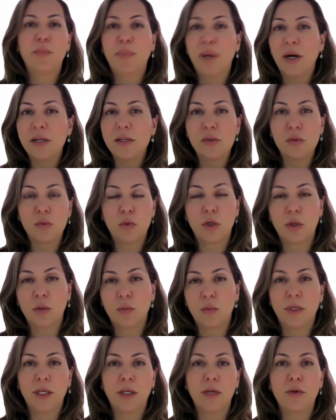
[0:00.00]
buzzword
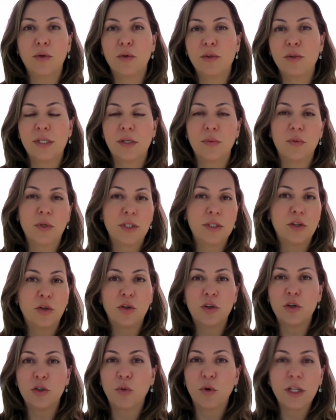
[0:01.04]
we use and
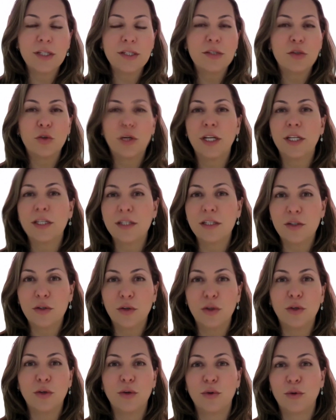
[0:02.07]
what is trendy to
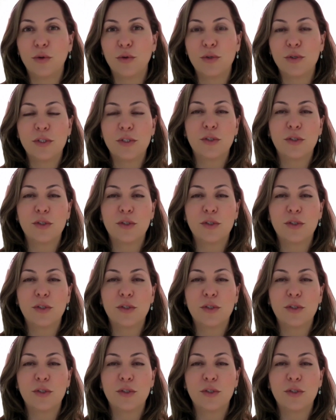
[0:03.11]
use,